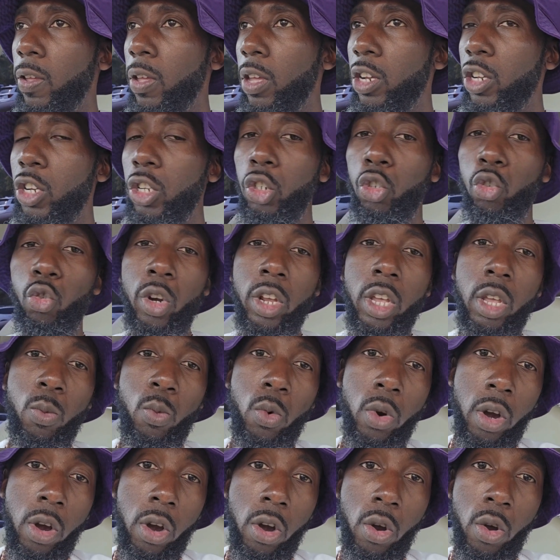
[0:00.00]
in the dream
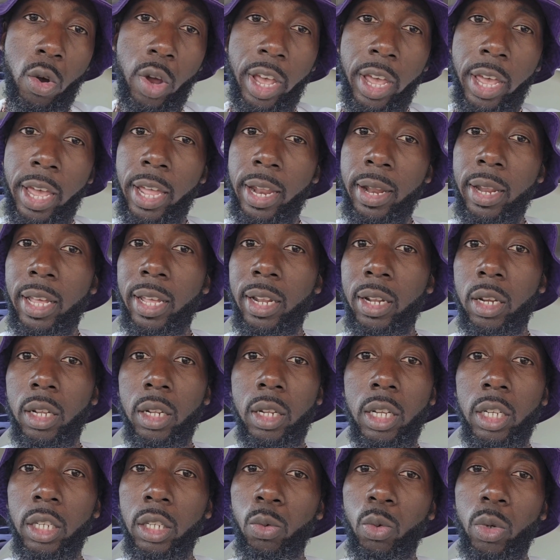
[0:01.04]
world, and
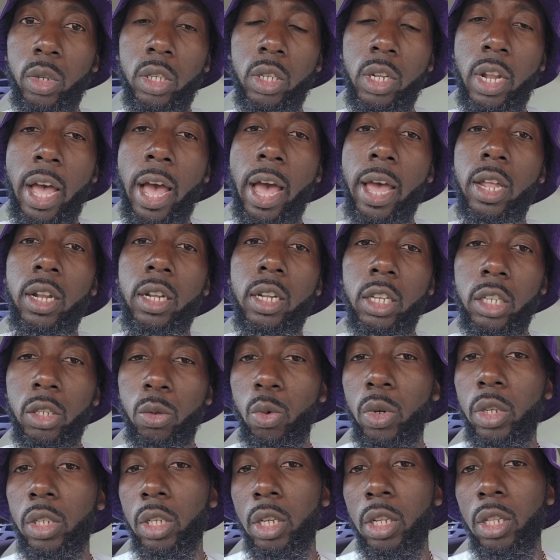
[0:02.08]
this
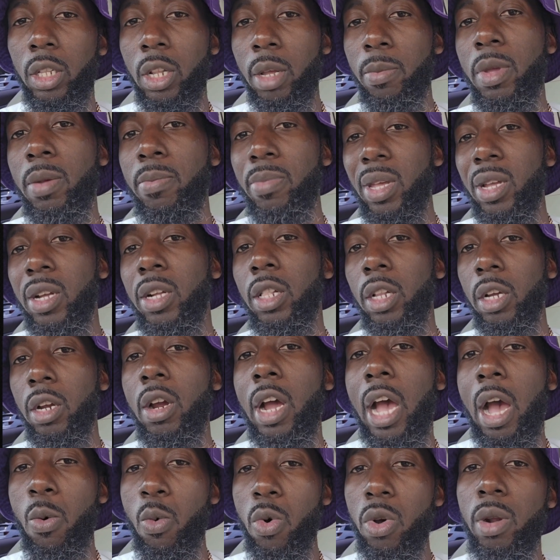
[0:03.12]
wasn't, let me be
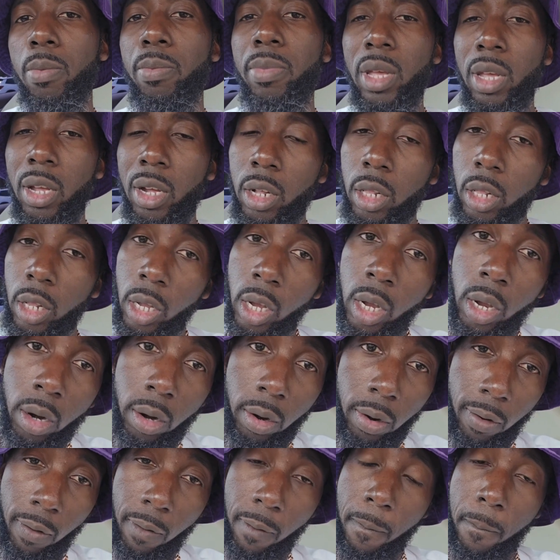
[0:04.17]
clear. I want to be
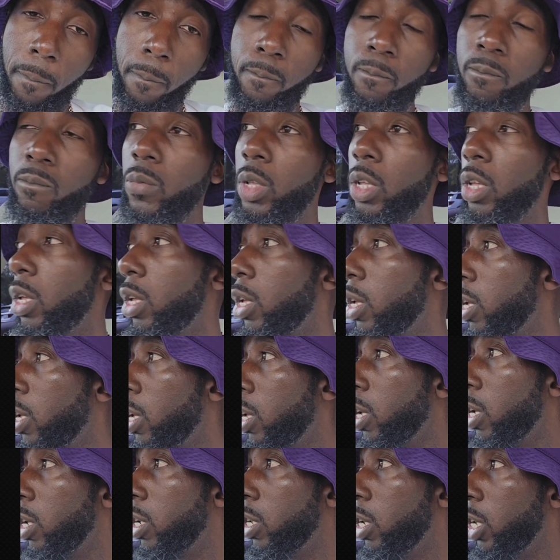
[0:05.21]
clear.
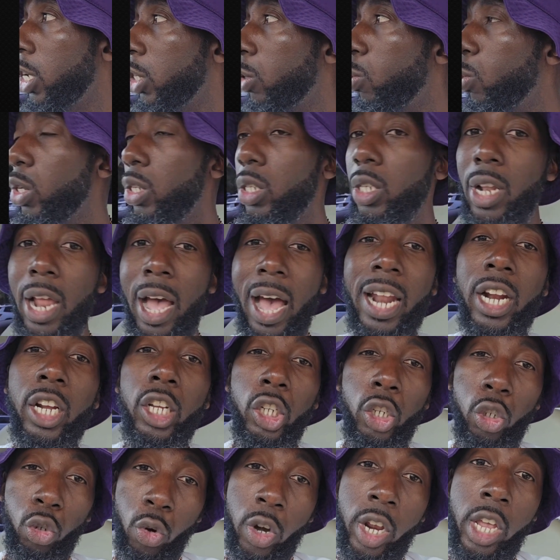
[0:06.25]
This was not a
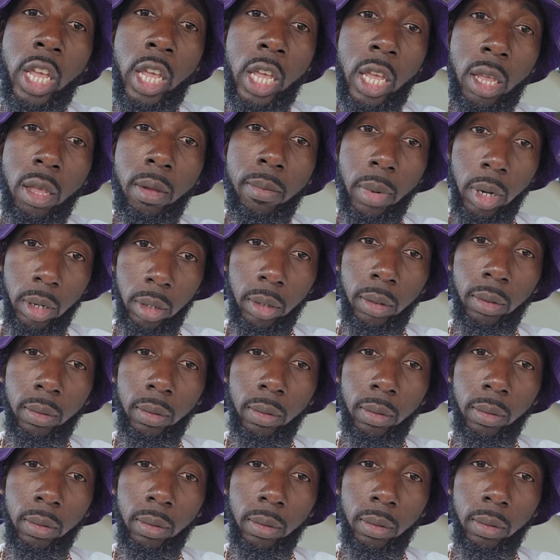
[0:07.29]
dream.